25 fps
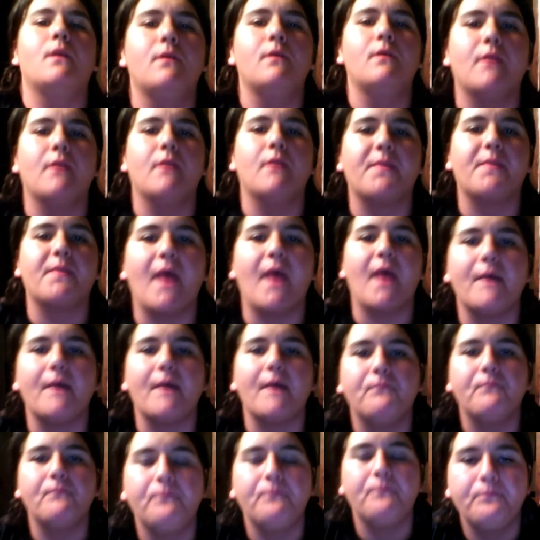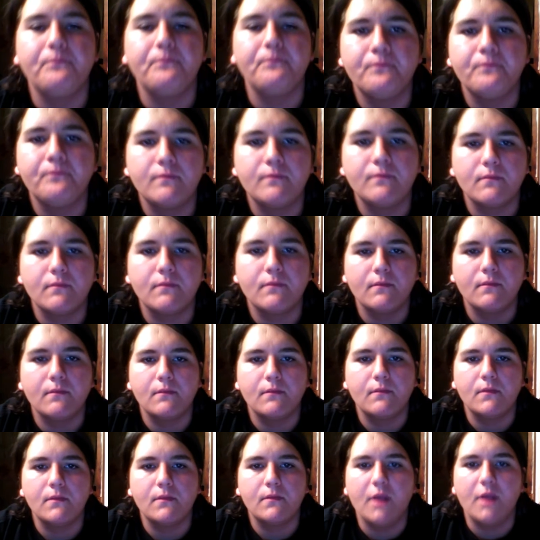Like that.
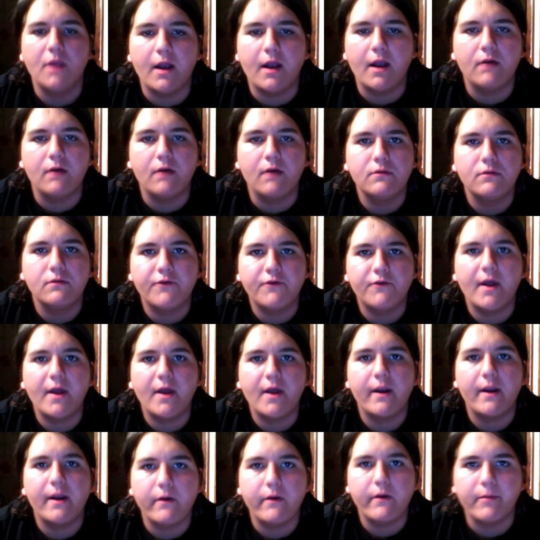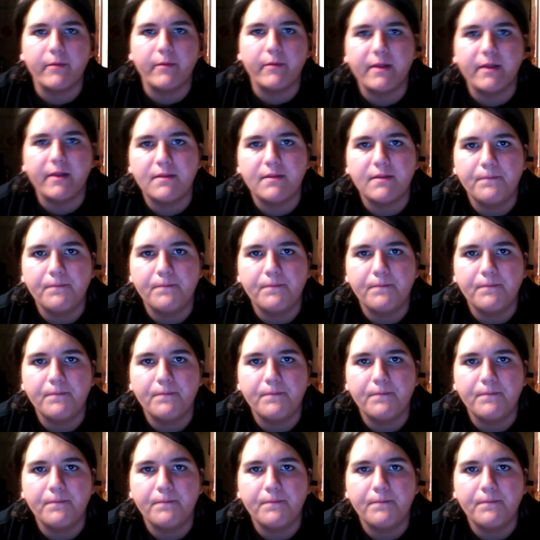You know, try it at home, kids.